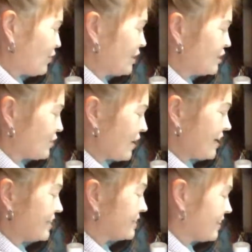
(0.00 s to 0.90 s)
French
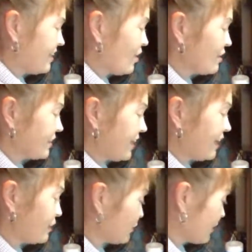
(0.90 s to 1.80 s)
fries and all the
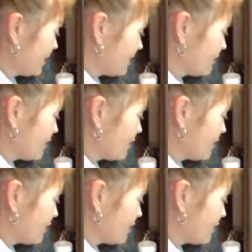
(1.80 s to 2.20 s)
calories on